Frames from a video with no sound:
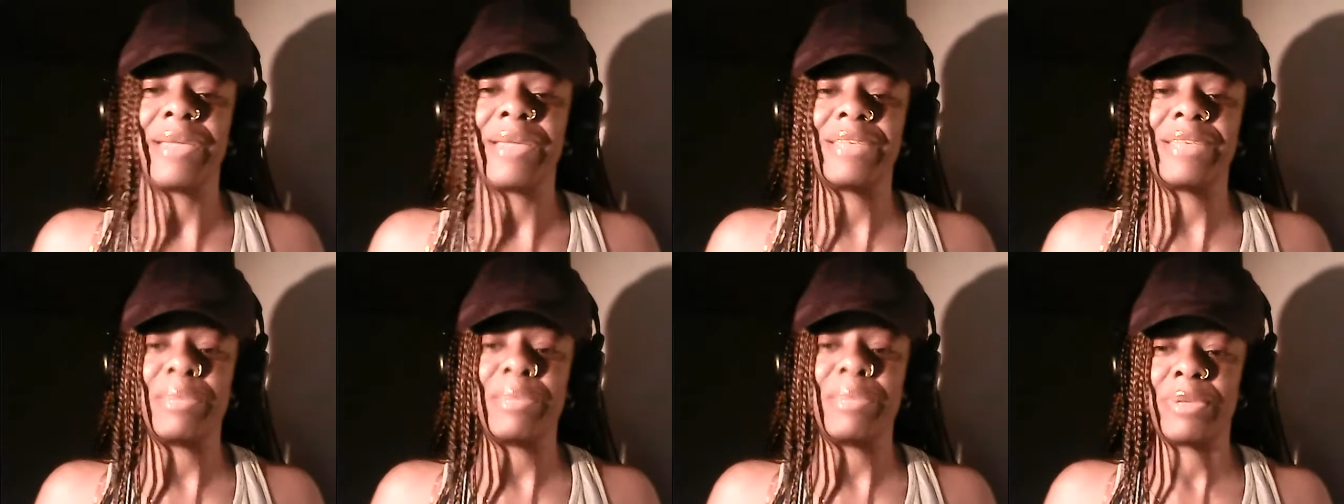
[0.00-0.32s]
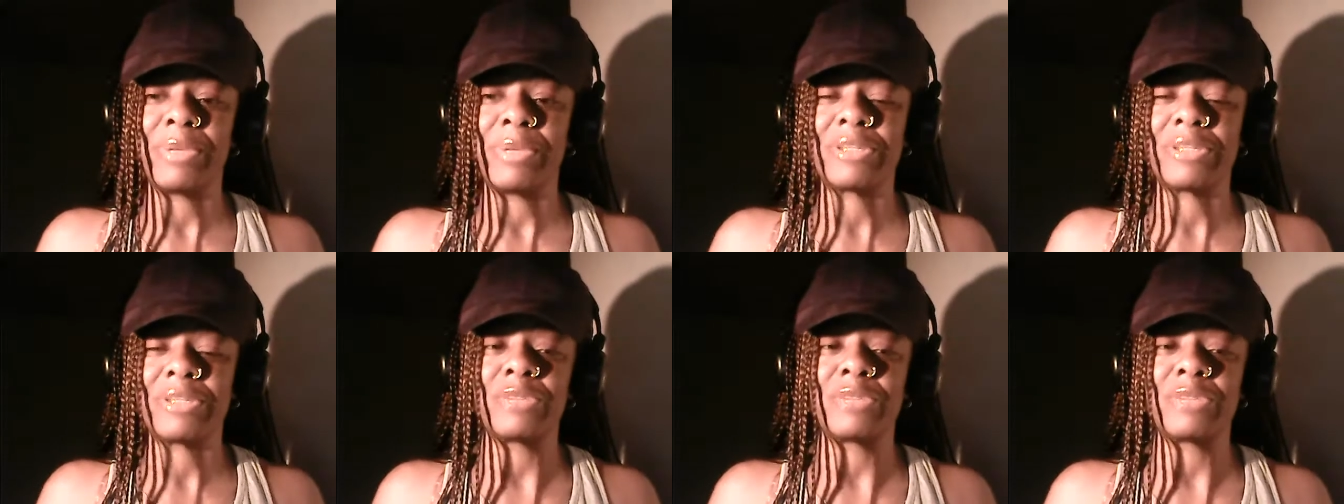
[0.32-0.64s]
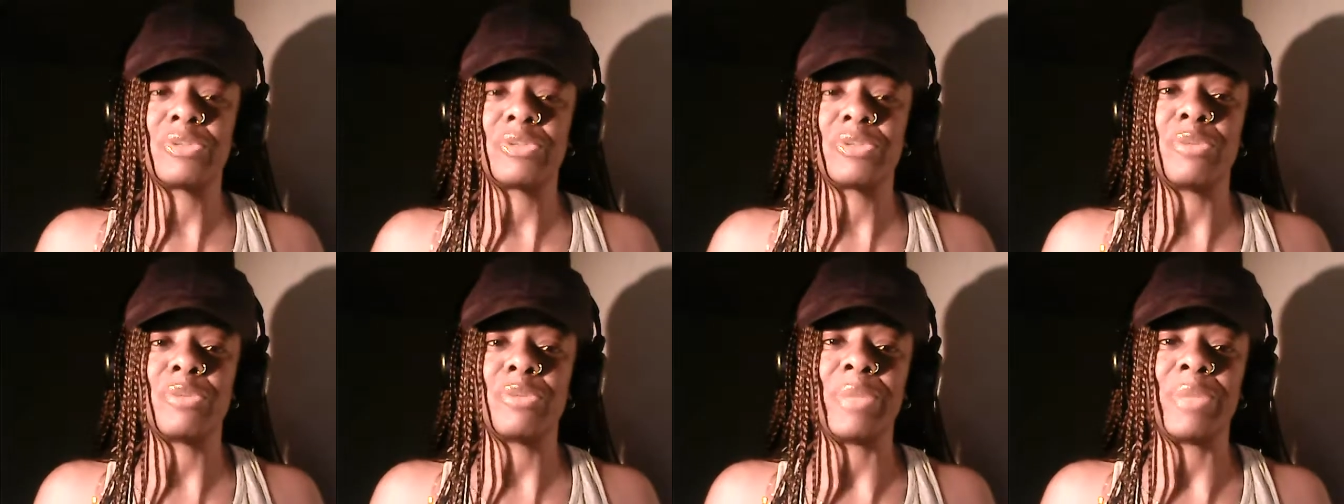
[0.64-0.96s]
keeping in touch
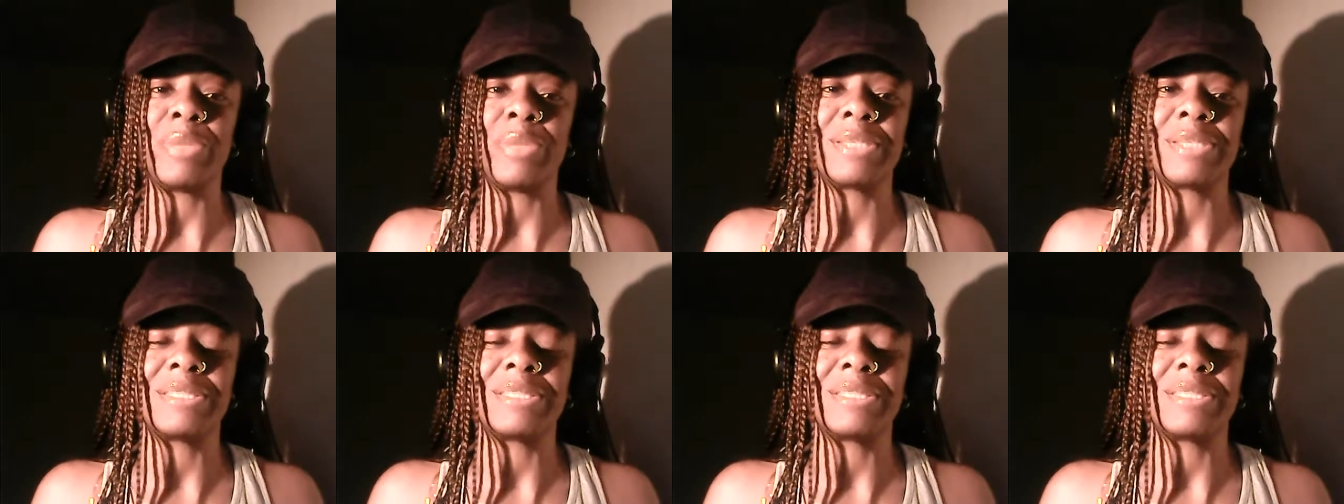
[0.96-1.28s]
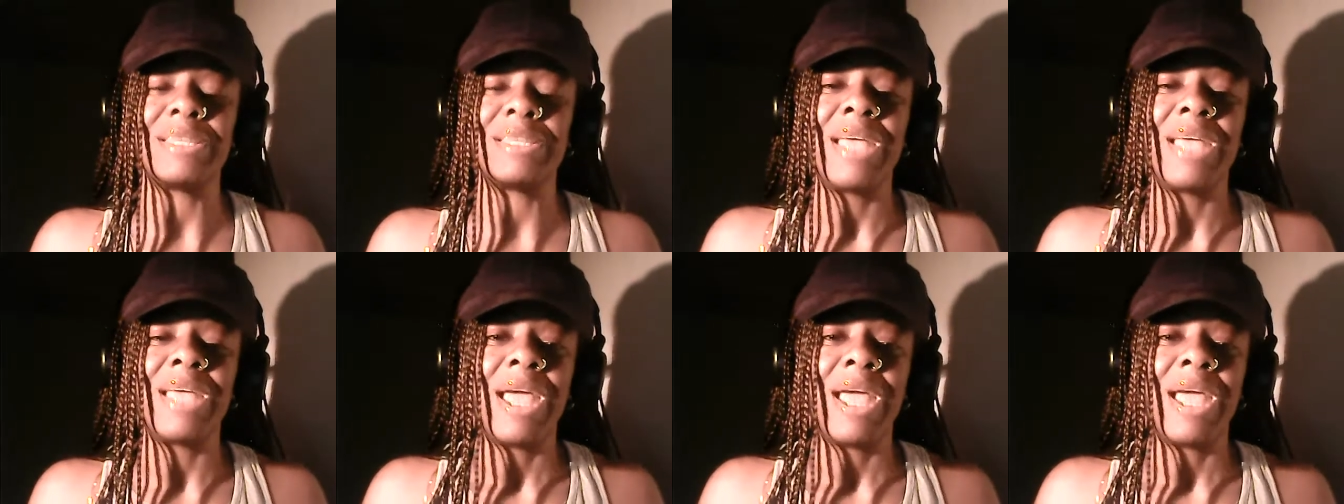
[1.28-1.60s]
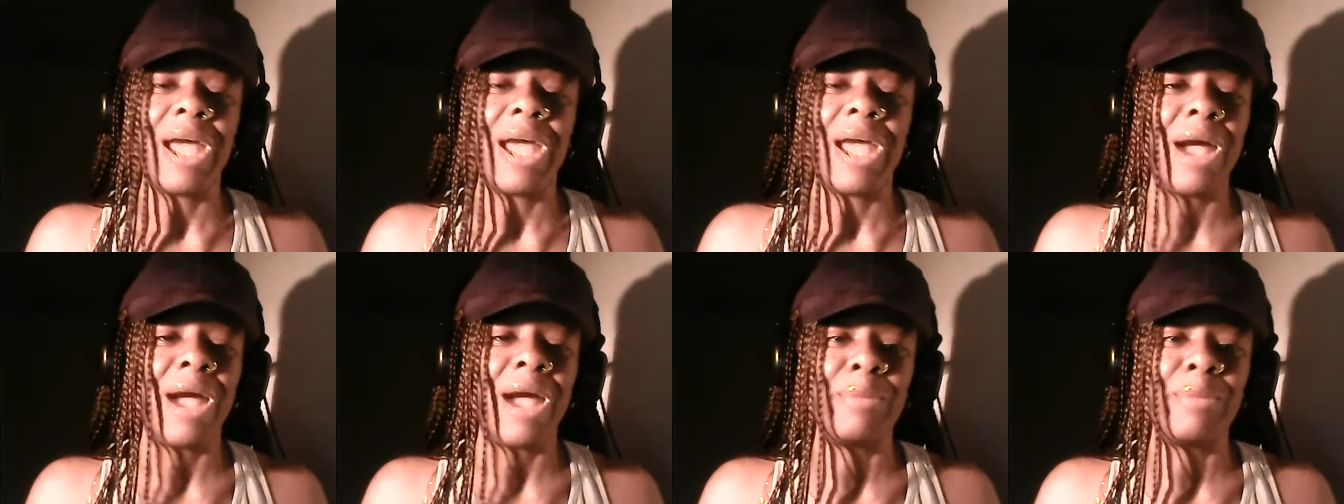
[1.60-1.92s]
with your bestie.
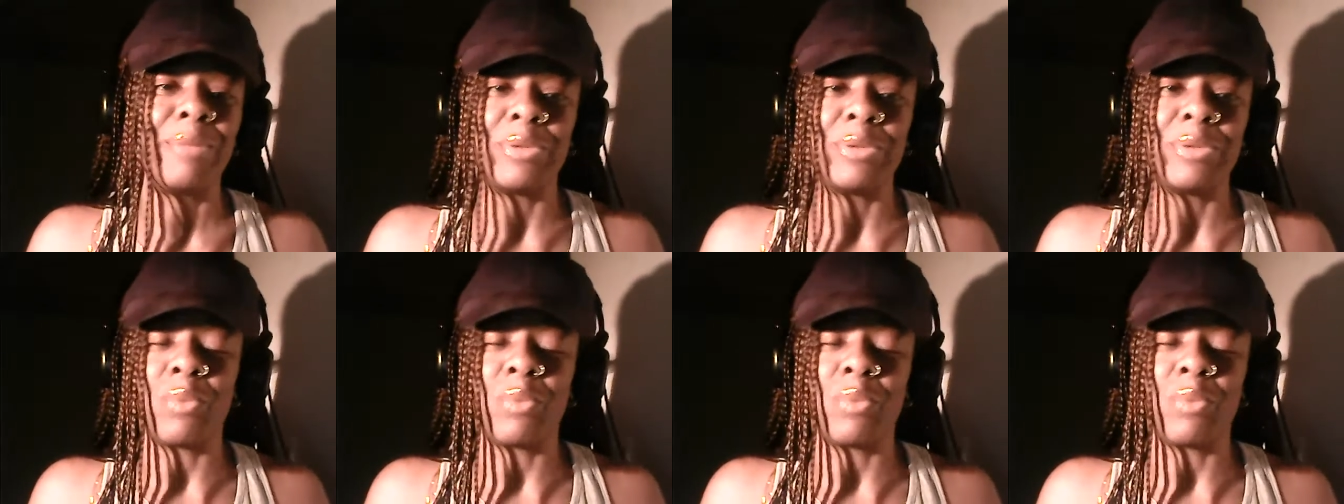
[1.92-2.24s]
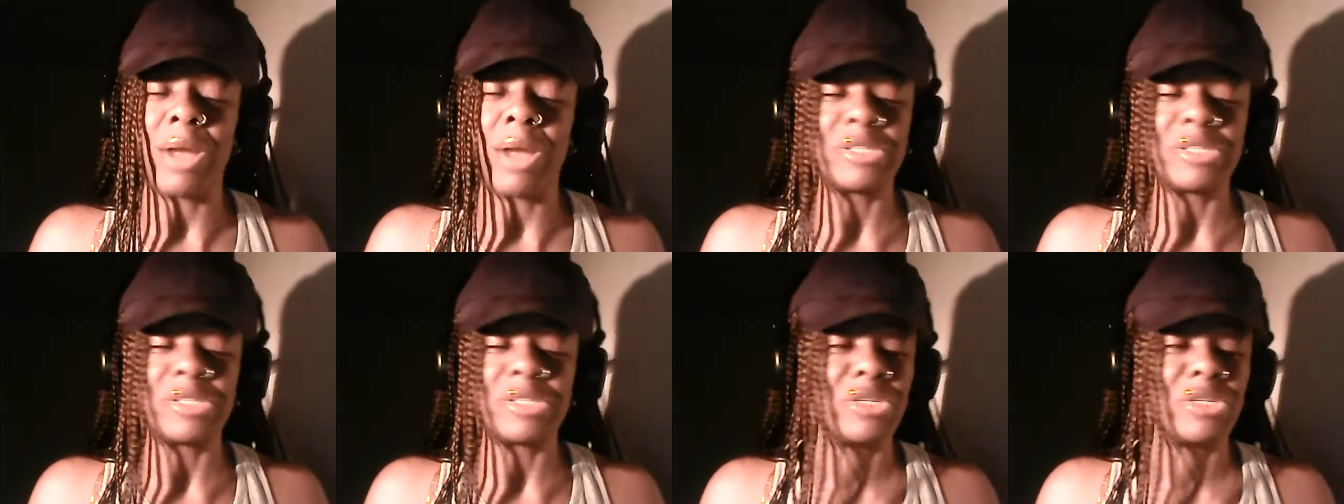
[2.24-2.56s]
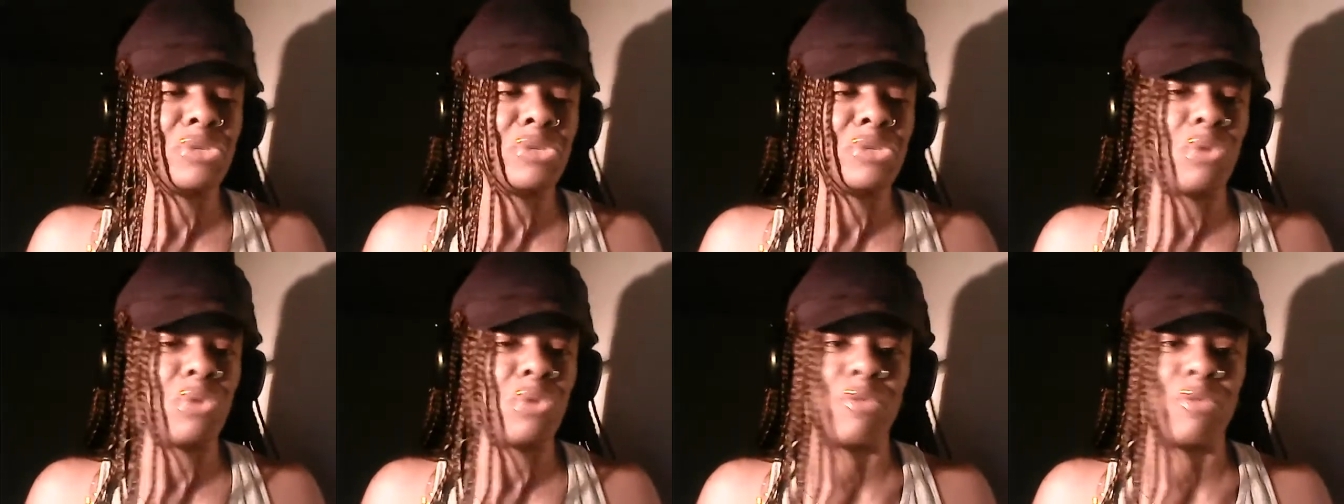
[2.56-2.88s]
I've been
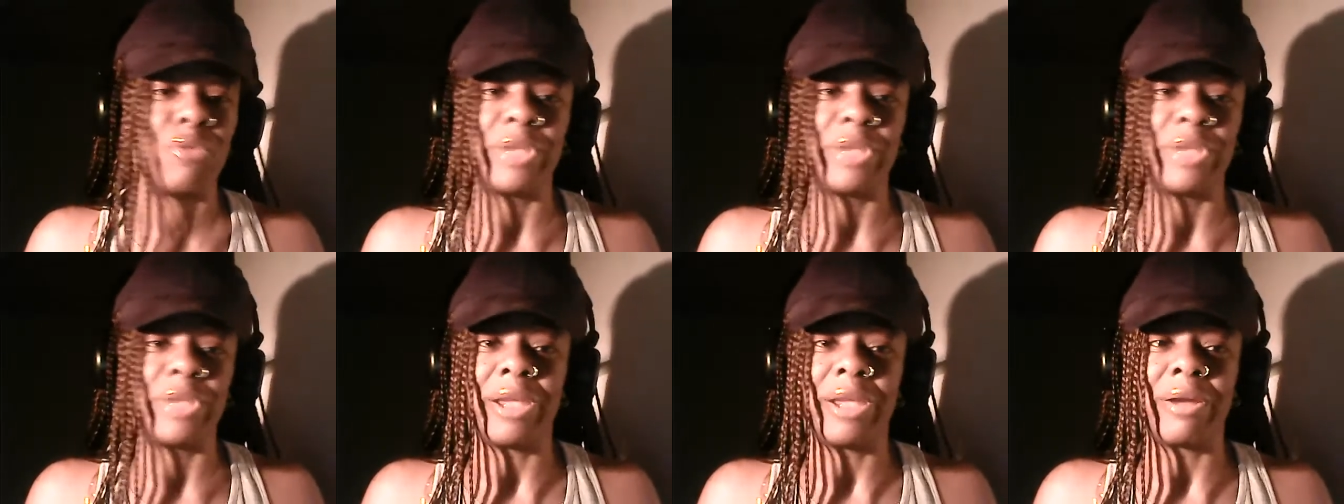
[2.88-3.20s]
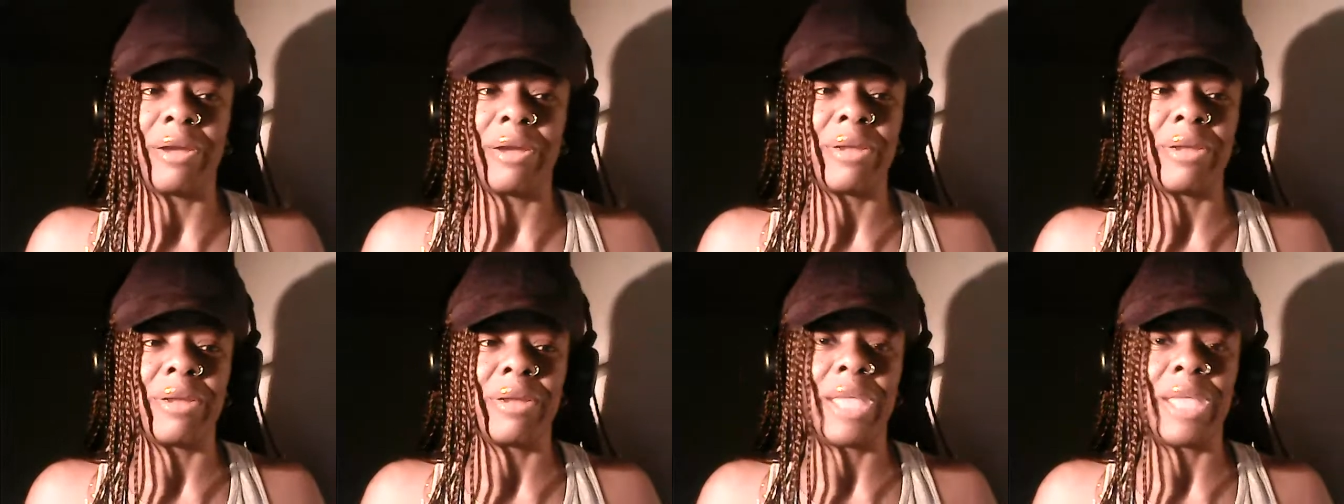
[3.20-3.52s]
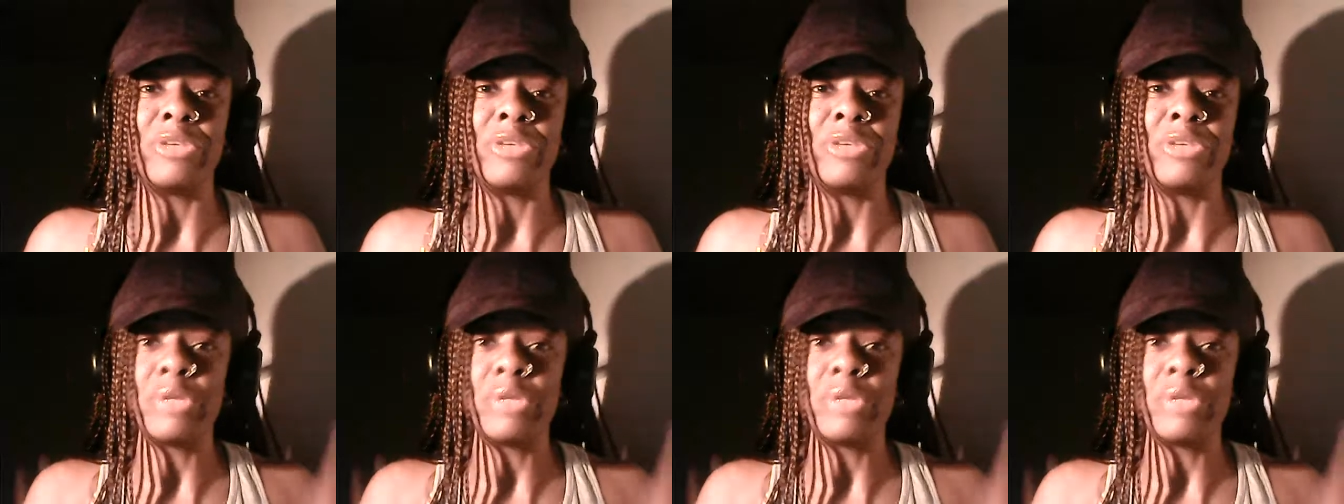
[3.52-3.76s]
watching you over there, and you